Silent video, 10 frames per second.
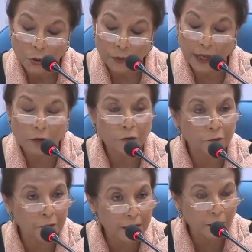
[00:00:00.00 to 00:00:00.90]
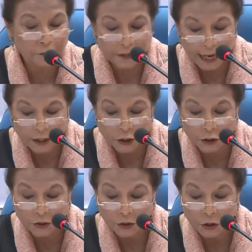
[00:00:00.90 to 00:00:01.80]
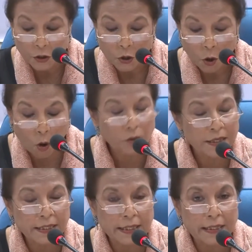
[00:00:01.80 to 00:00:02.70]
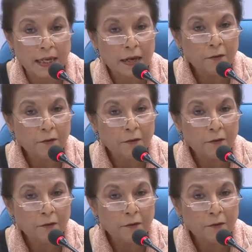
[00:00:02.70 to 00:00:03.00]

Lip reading: without fear of sanction or indeed